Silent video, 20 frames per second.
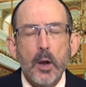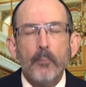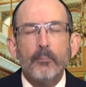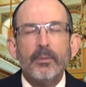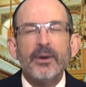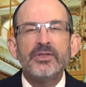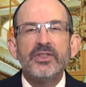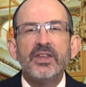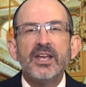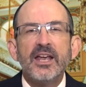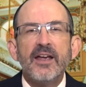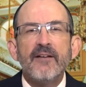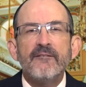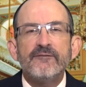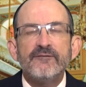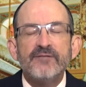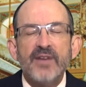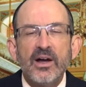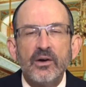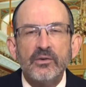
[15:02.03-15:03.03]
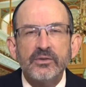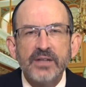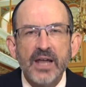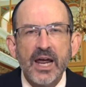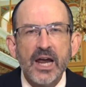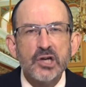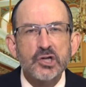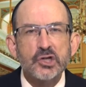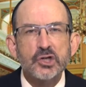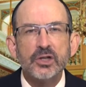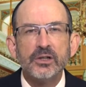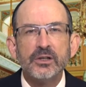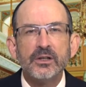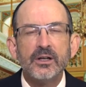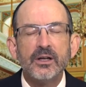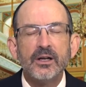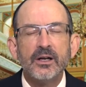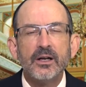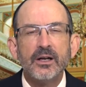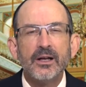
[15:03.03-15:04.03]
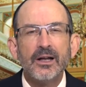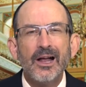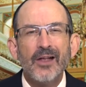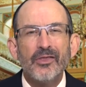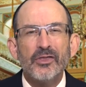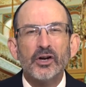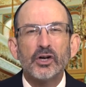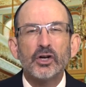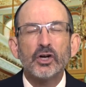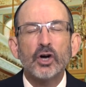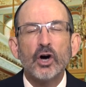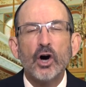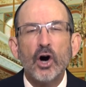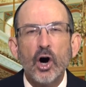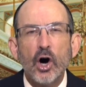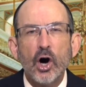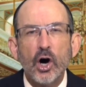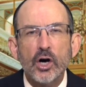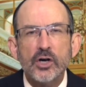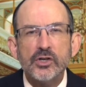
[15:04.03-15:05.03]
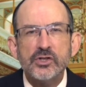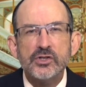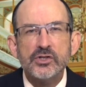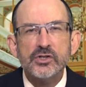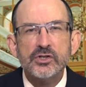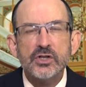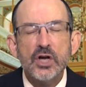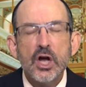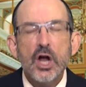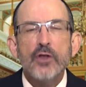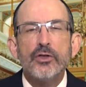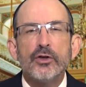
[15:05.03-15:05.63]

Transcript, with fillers: But the foundation, the cause,